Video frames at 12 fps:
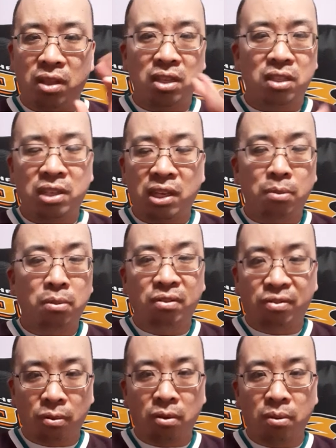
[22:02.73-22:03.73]
this team was
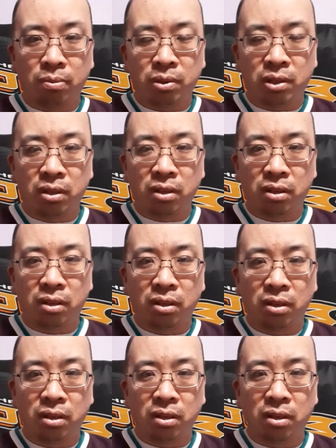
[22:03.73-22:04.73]
formed
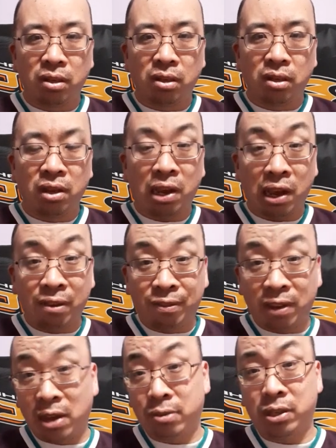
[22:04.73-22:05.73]
and
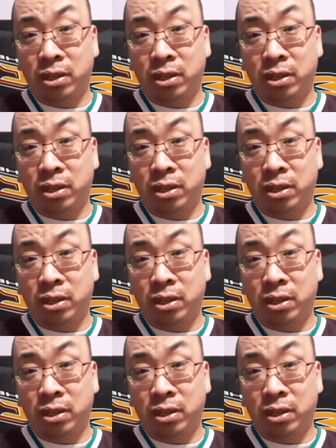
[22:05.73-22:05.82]
founded,